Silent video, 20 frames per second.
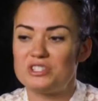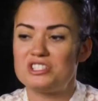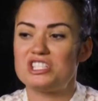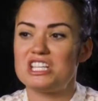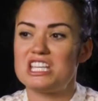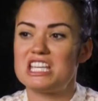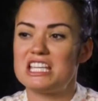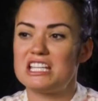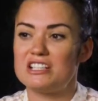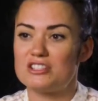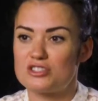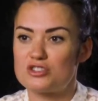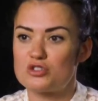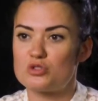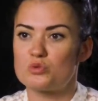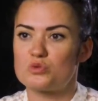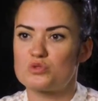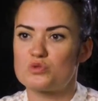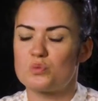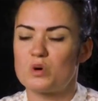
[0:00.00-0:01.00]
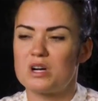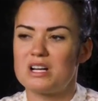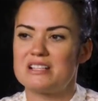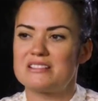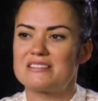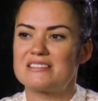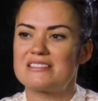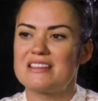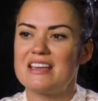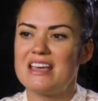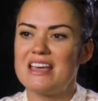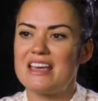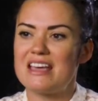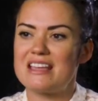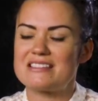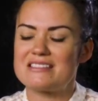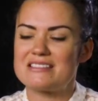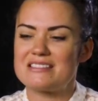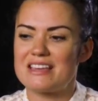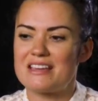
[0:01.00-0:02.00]
she hears those words,
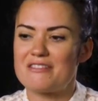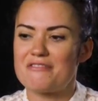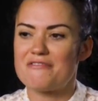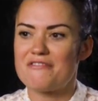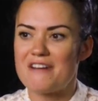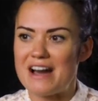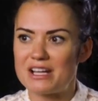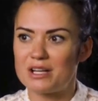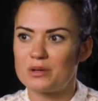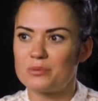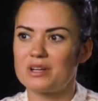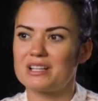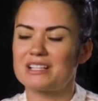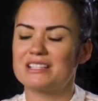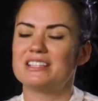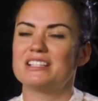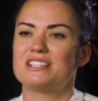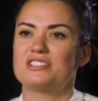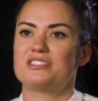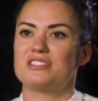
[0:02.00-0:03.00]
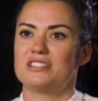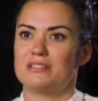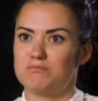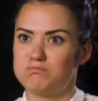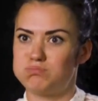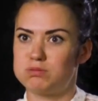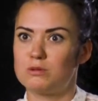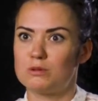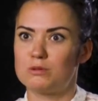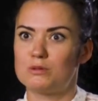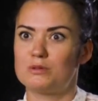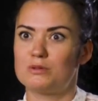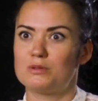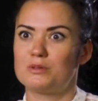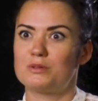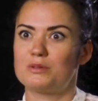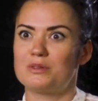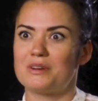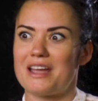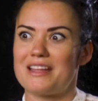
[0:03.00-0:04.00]
it's like a firework literally
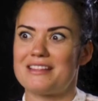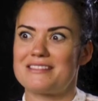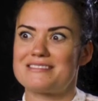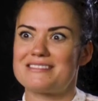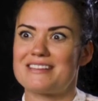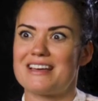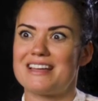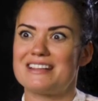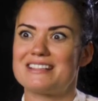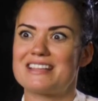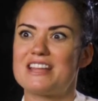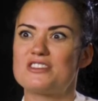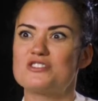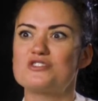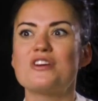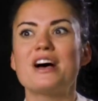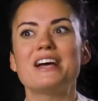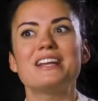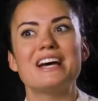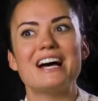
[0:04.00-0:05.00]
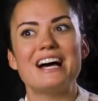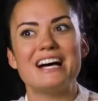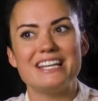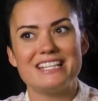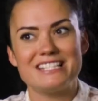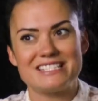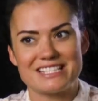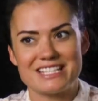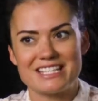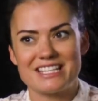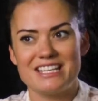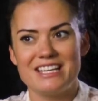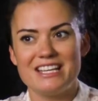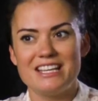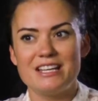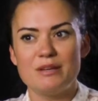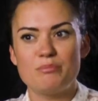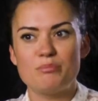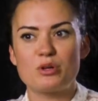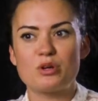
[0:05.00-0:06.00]
inside and trying to hide it,
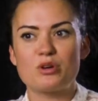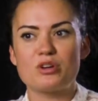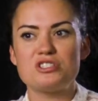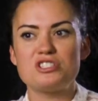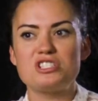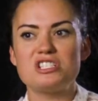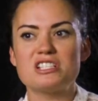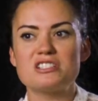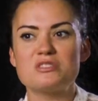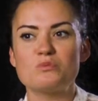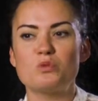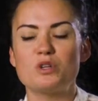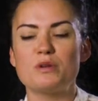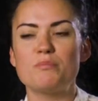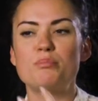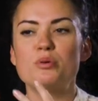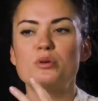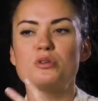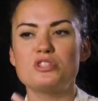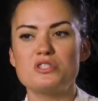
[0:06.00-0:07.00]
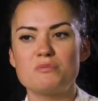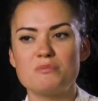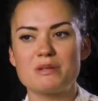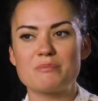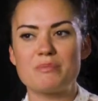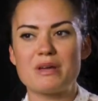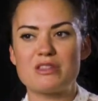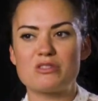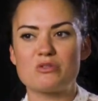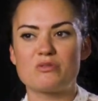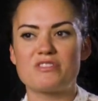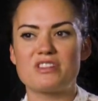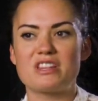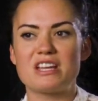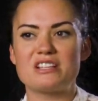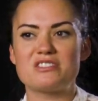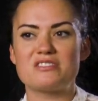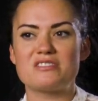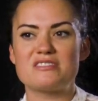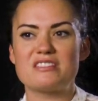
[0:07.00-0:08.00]
because she doesn't want to push Macbeth over the
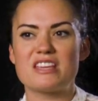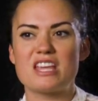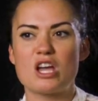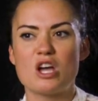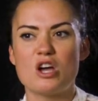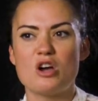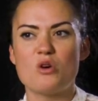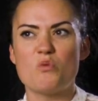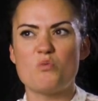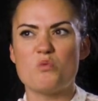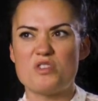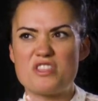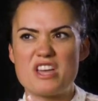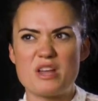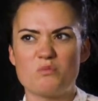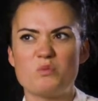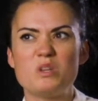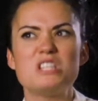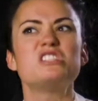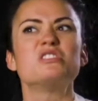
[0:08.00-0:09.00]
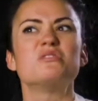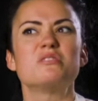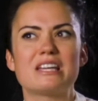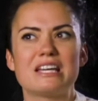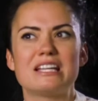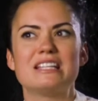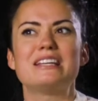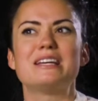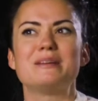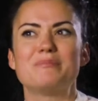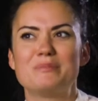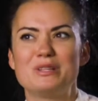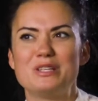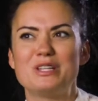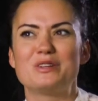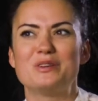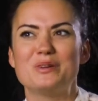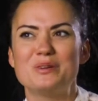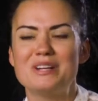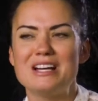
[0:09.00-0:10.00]
edge and say, well, then we shall kill him,
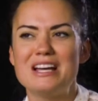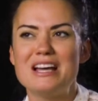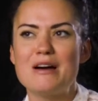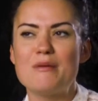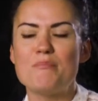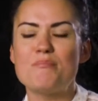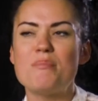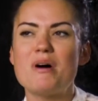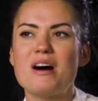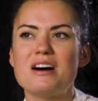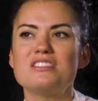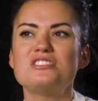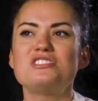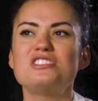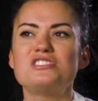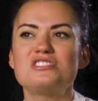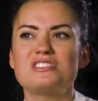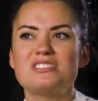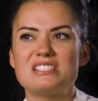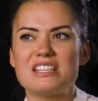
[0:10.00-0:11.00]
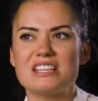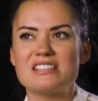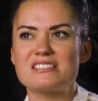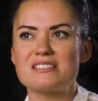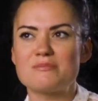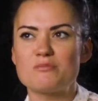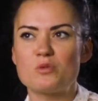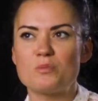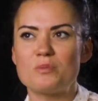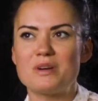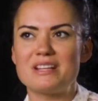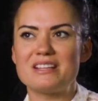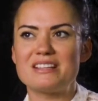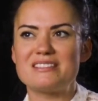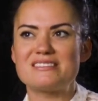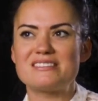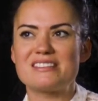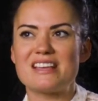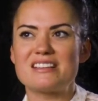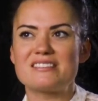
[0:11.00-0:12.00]
you know? But she just takes a moment
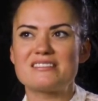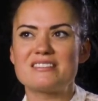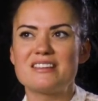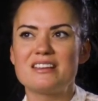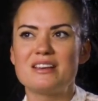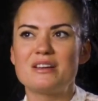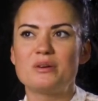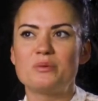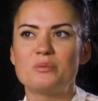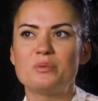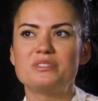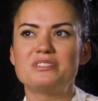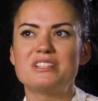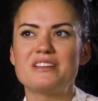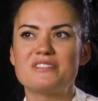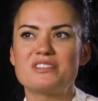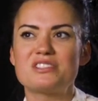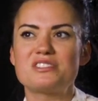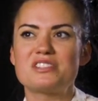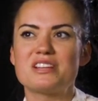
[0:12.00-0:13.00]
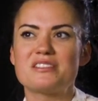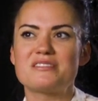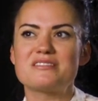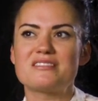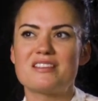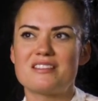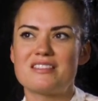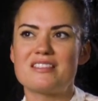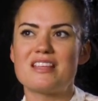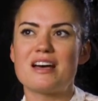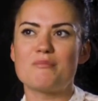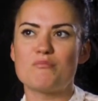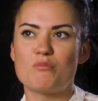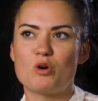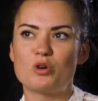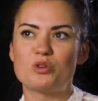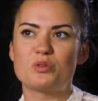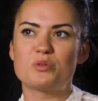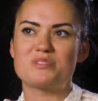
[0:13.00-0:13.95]
and says, well, never shall sun that morrow